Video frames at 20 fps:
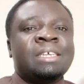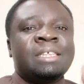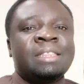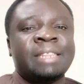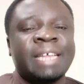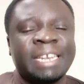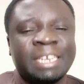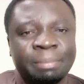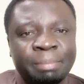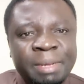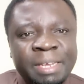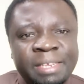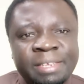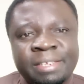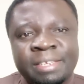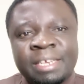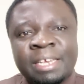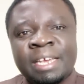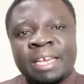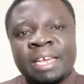That
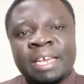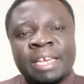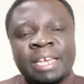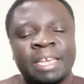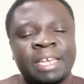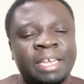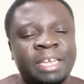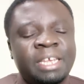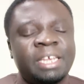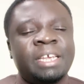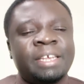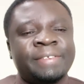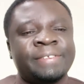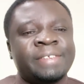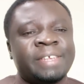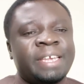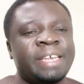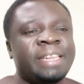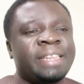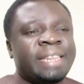means he
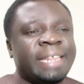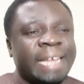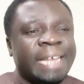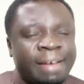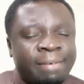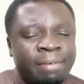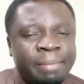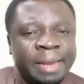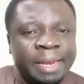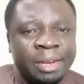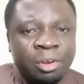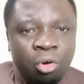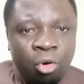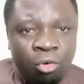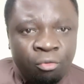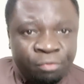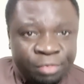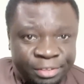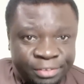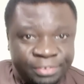is in the government
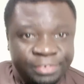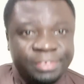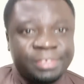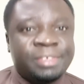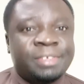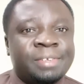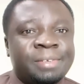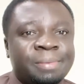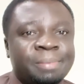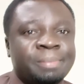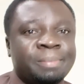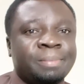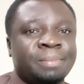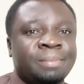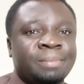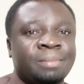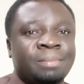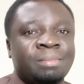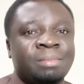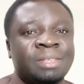office.
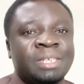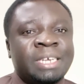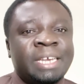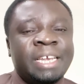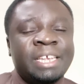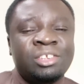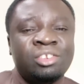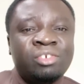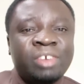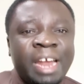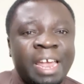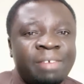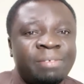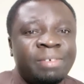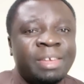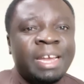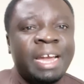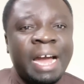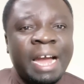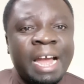He is
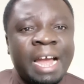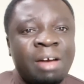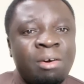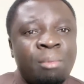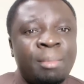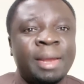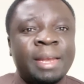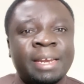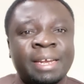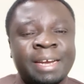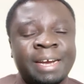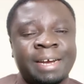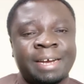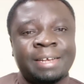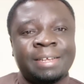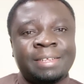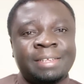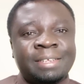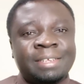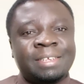driving a government
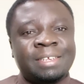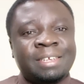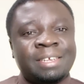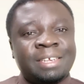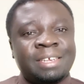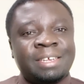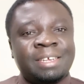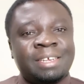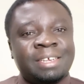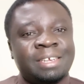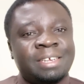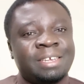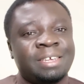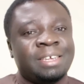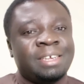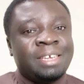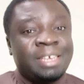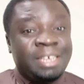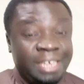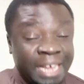car.
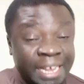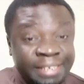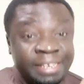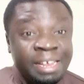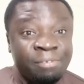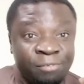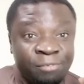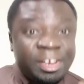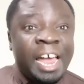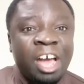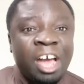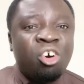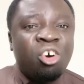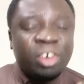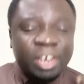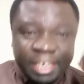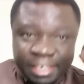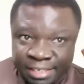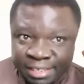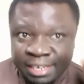He has a flag
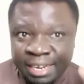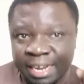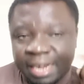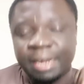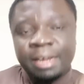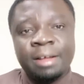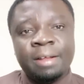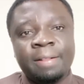on his car.